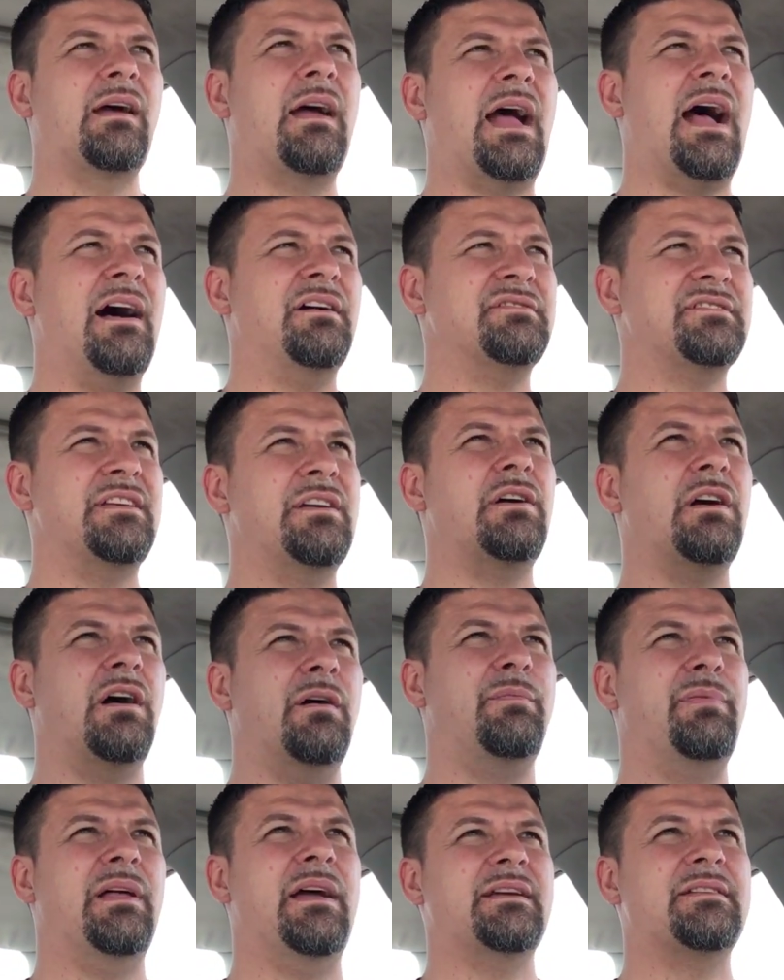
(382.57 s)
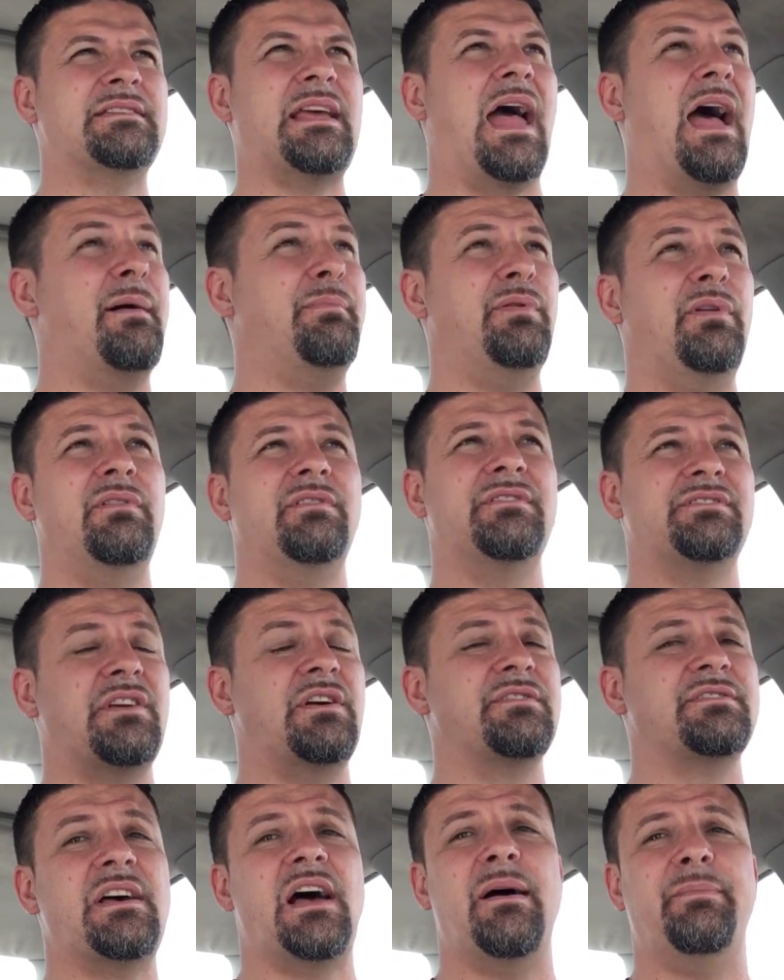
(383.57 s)
housing complex, Apple is
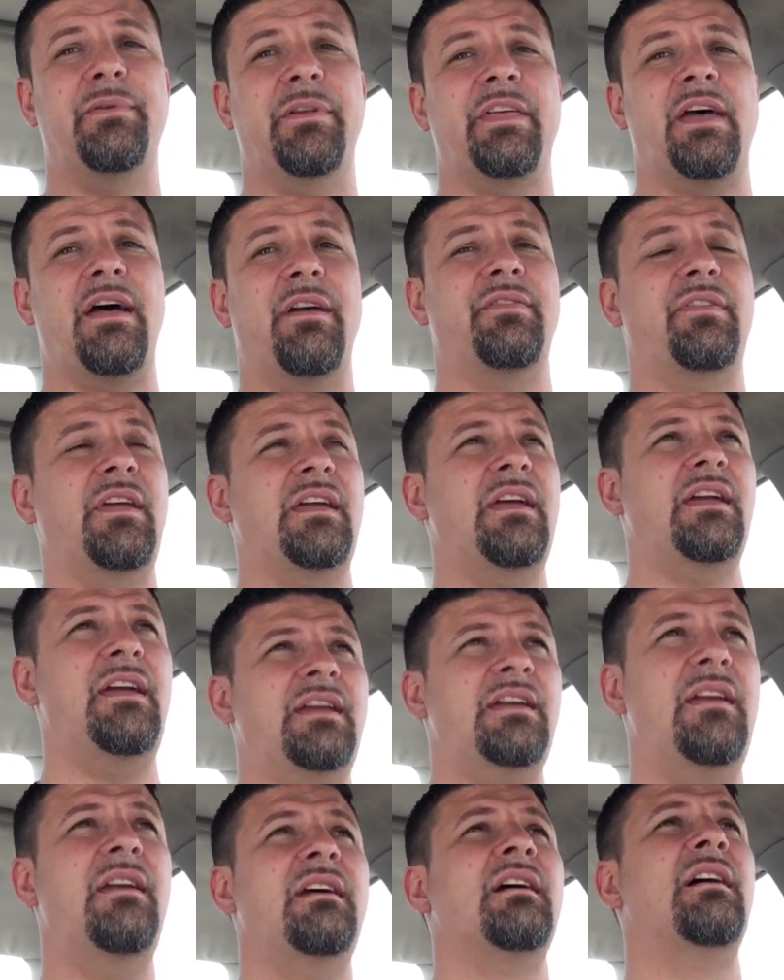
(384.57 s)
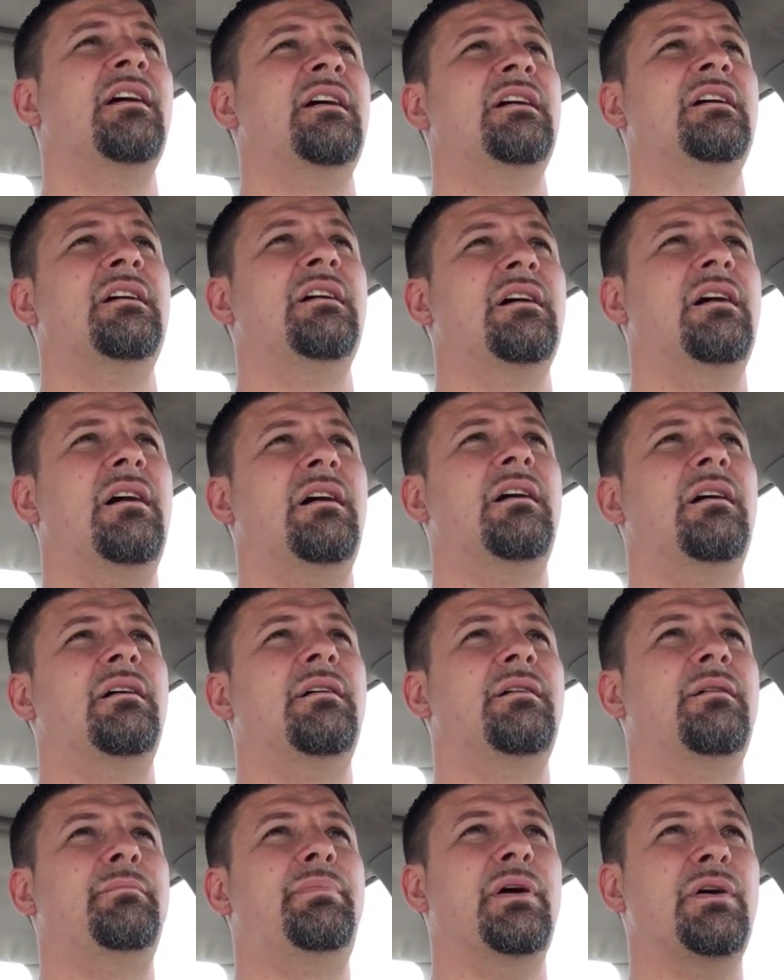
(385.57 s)
on top of that. They
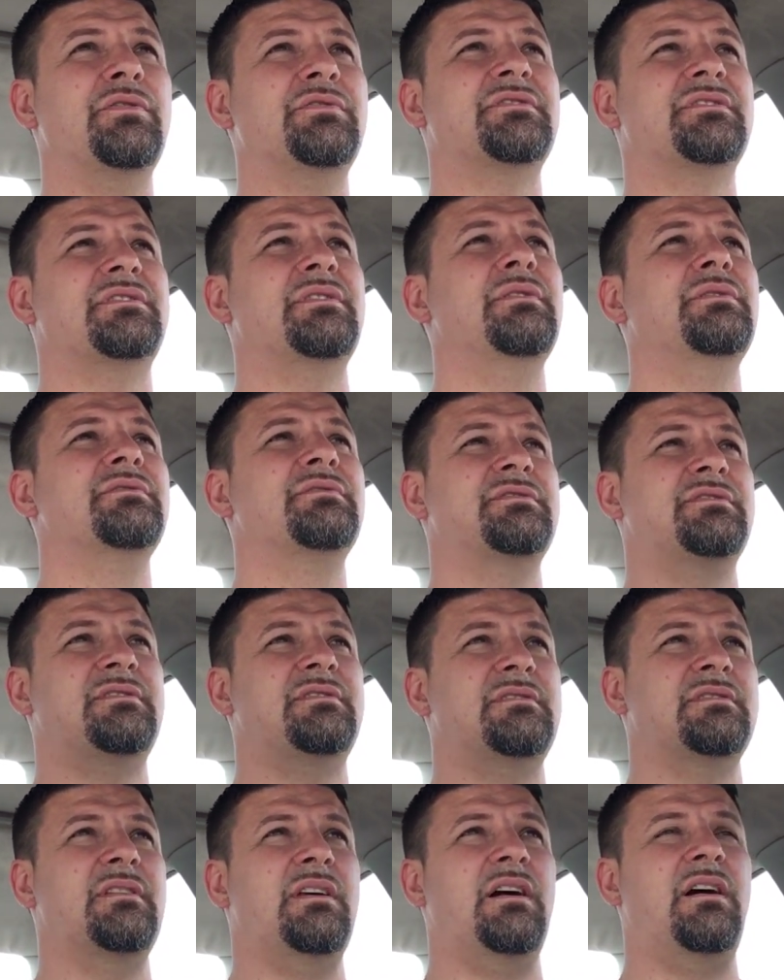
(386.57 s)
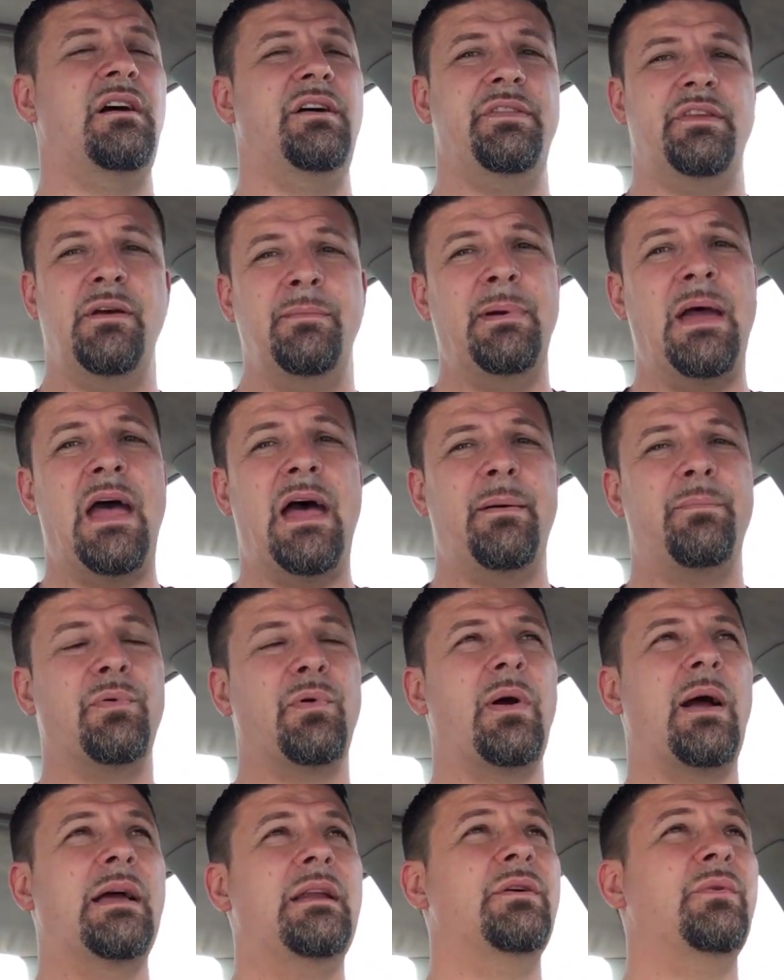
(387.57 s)
post those on their
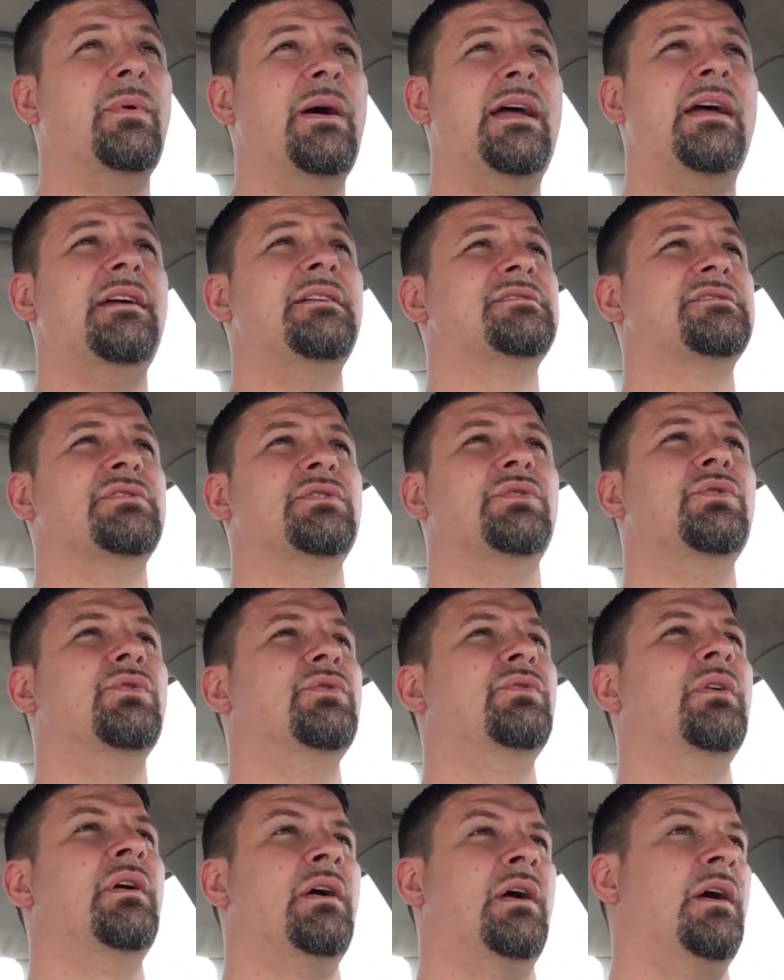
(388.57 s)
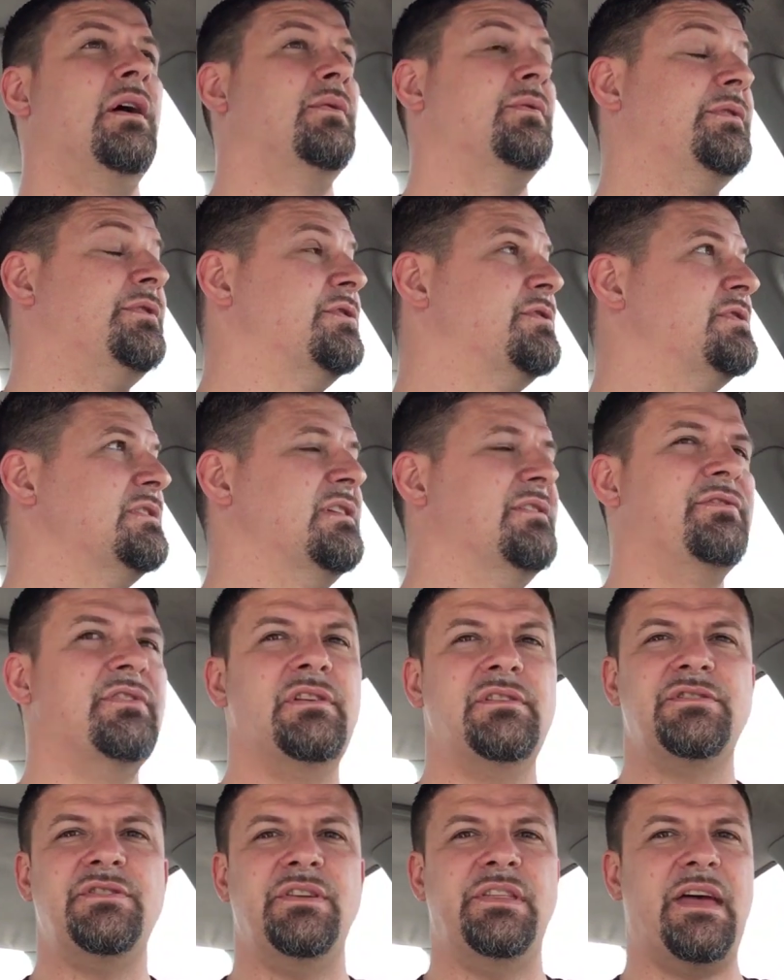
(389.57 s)
map right away. So when you're
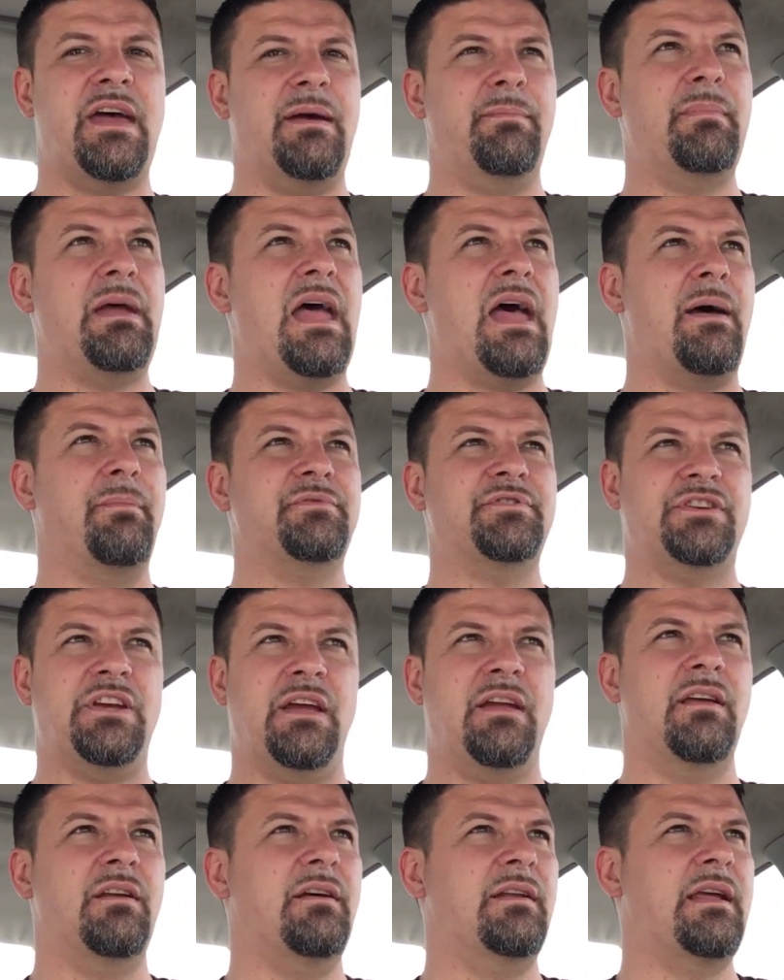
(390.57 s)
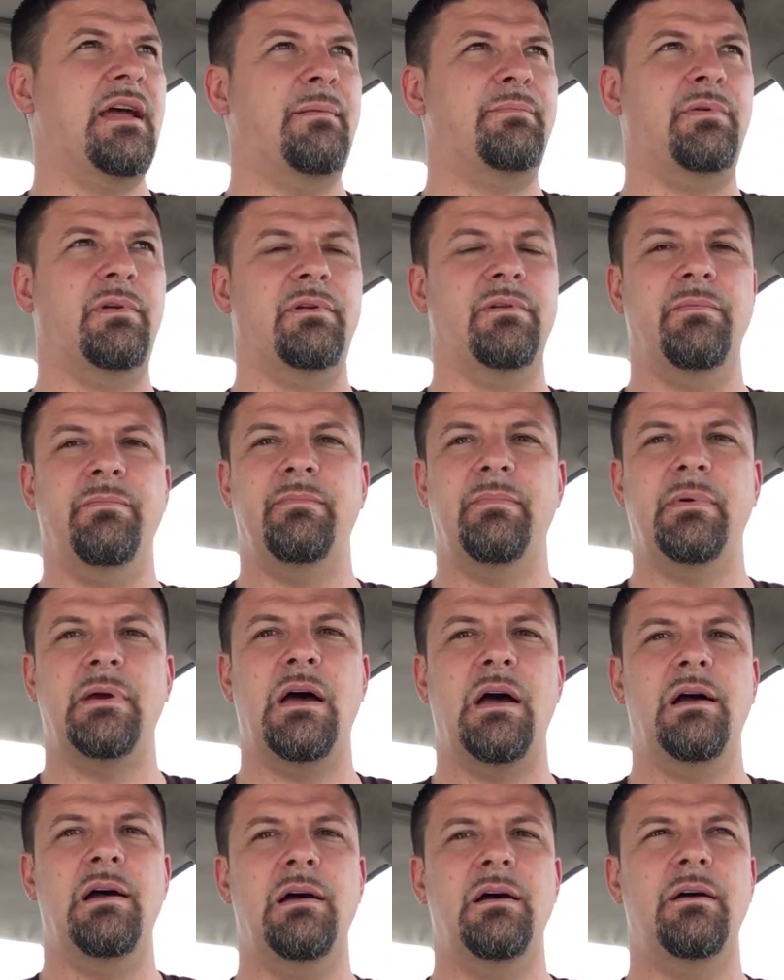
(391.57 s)
delivering to that map, check it on Apple,
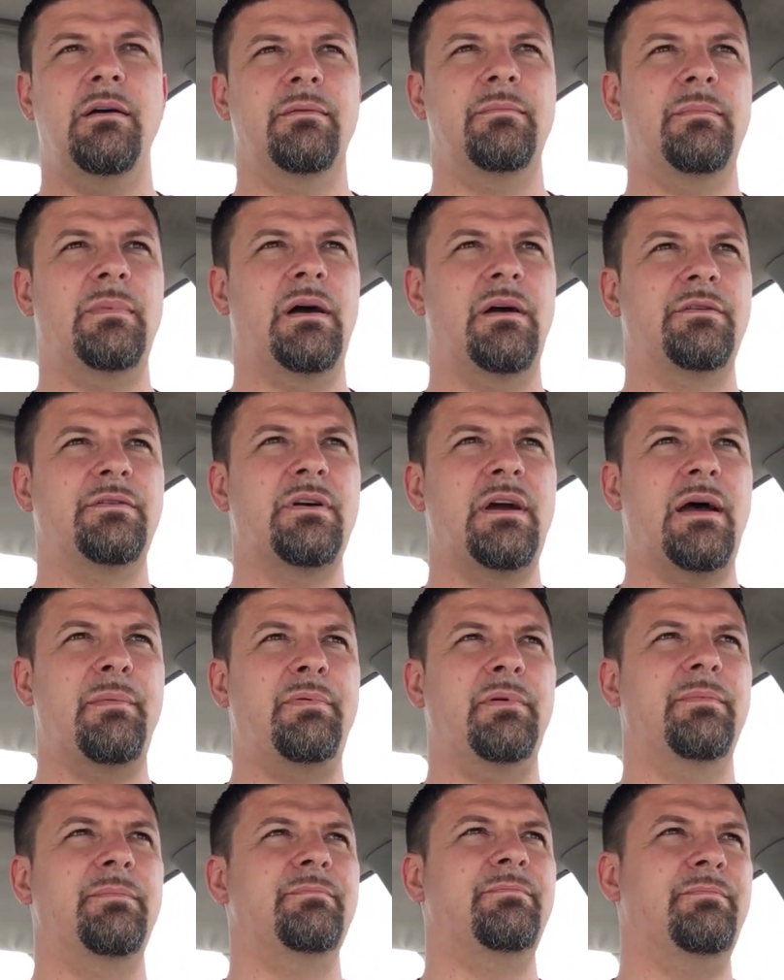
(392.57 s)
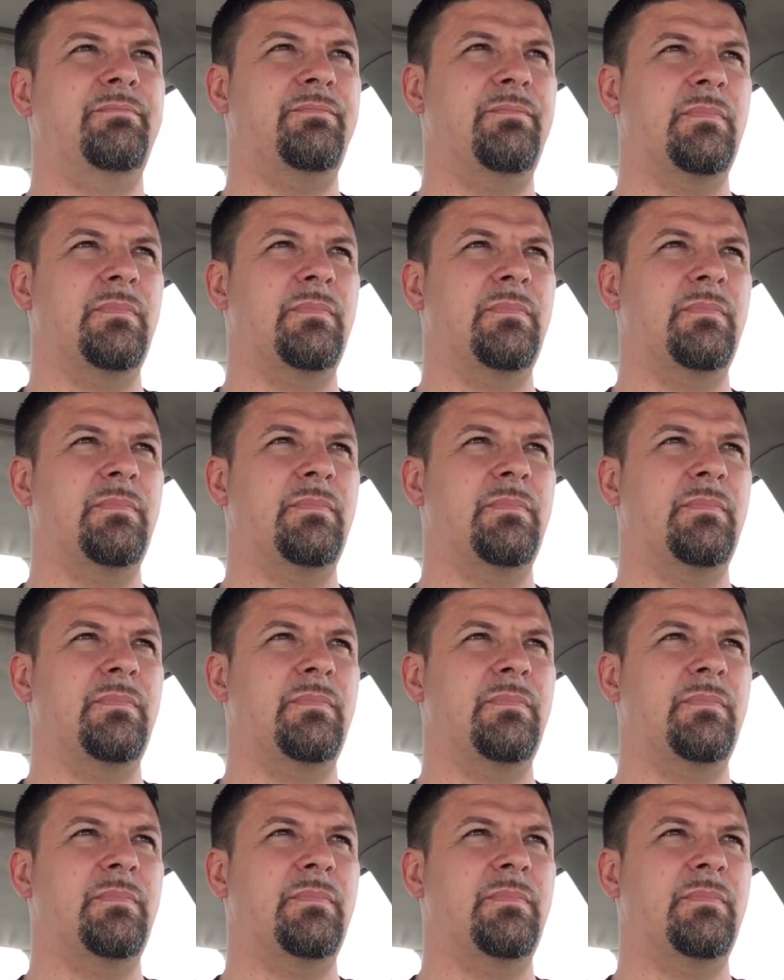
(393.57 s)
on your Apple